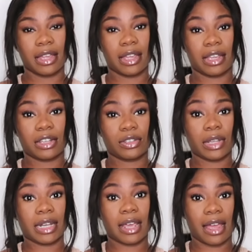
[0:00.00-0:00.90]
And you
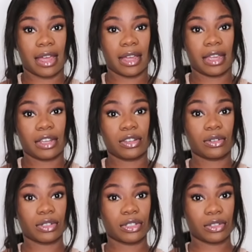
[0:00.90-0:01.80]
can hide
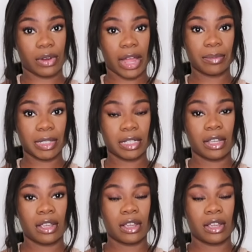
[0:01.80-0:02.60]
your straps.